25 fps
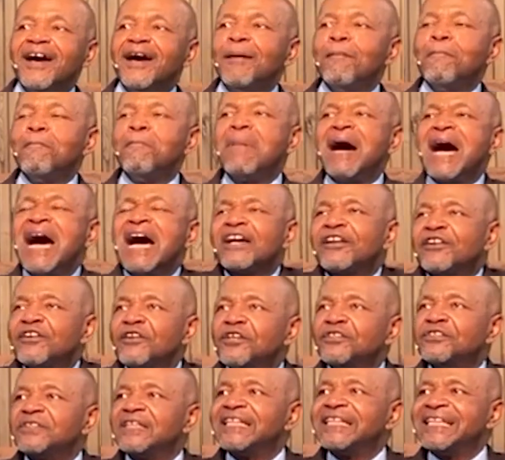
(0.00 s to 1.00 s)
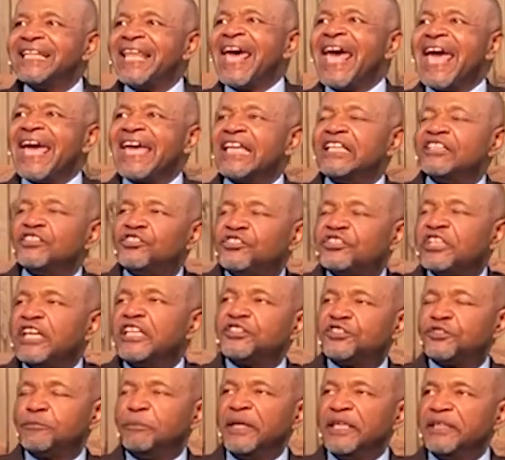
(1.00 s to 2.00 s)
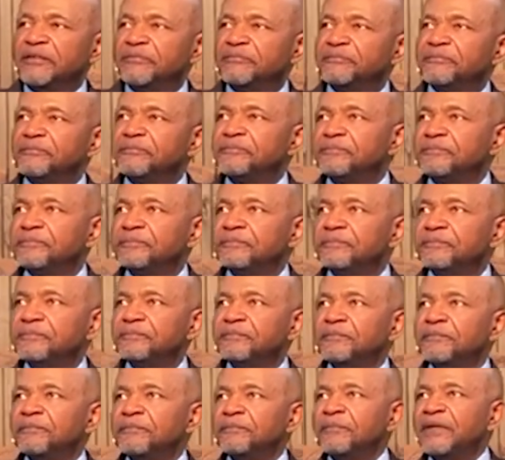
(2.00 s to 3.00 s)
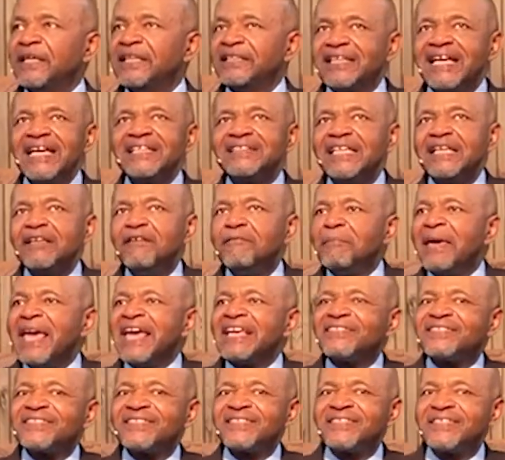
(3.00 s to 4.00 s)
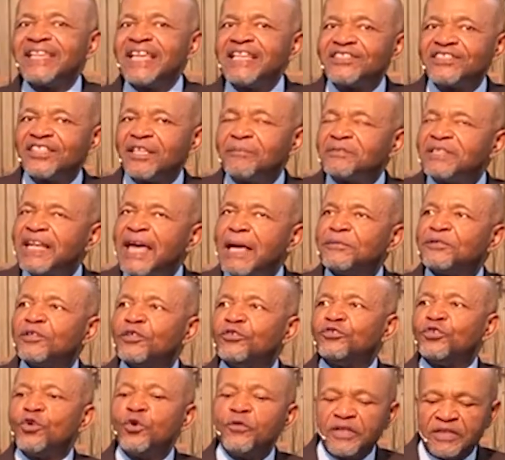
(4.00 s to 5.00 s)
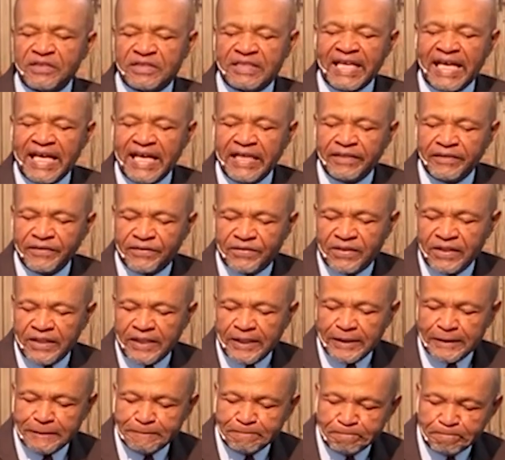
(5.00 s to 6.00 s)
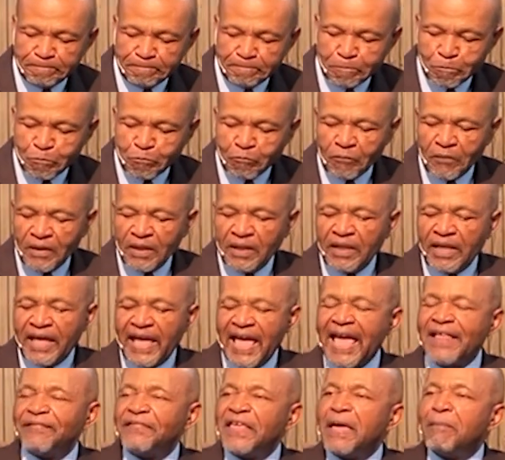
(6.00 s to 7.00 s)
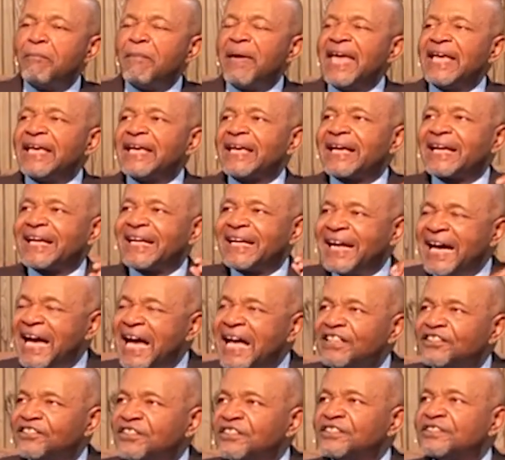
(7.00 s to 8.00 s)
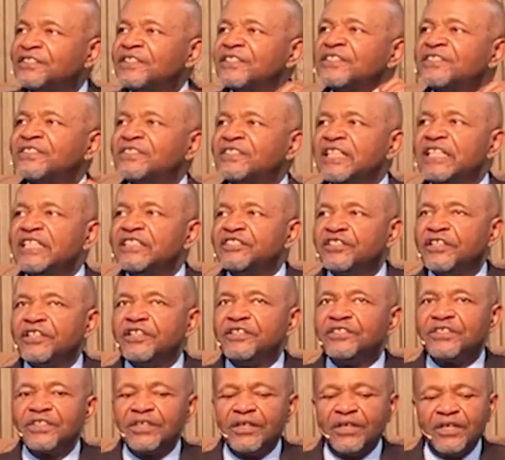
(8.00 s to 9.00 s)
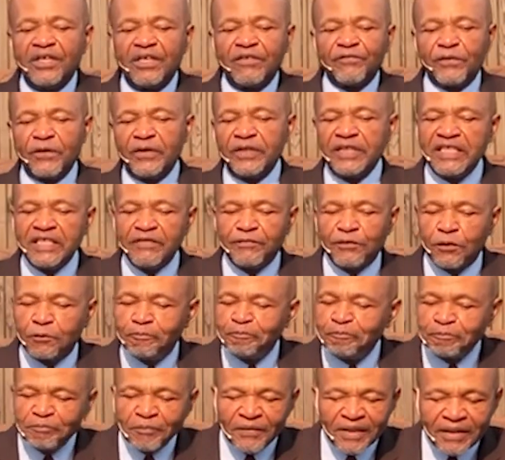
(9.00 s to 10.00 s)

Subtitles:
Mockers lack judgment. Doesn't even make sense sometimes to do this kind of thing. And they make conscious decisions for evil.